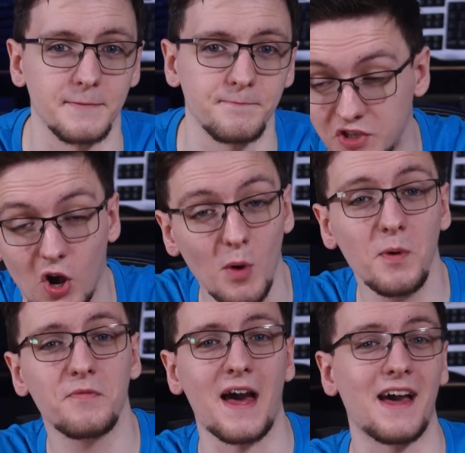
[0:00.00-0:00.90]
On top
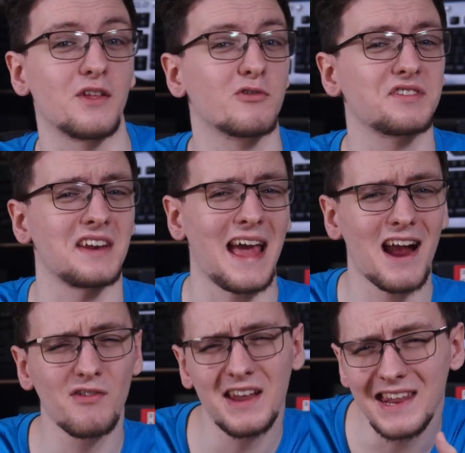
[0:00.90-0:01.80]
of that, there is
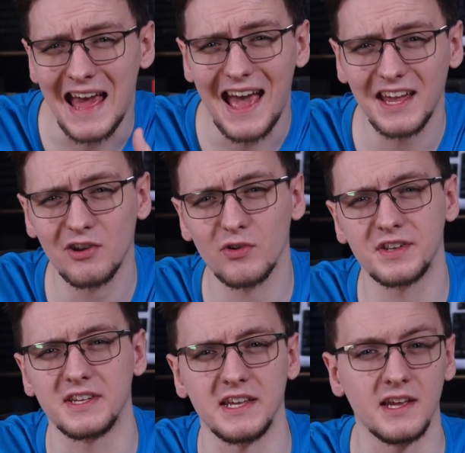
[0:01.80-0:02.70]
inherent
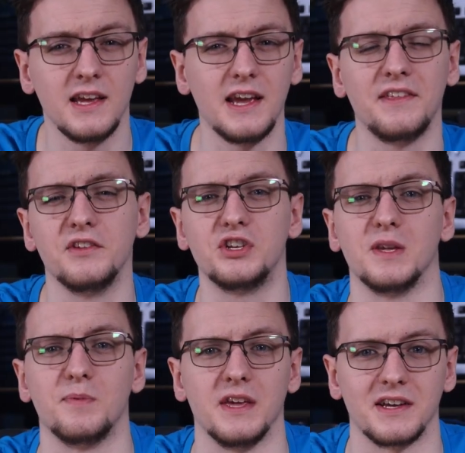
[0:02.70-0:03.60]
inaccuracy in the
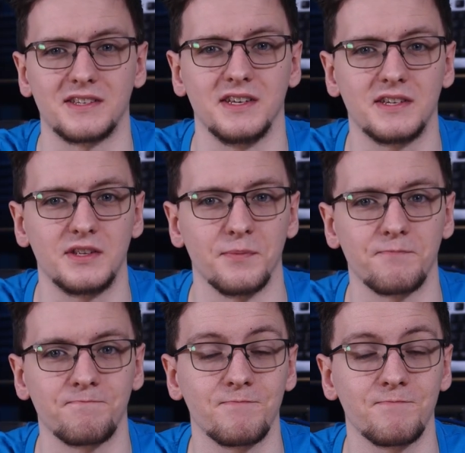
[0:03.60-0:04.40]
GPS system.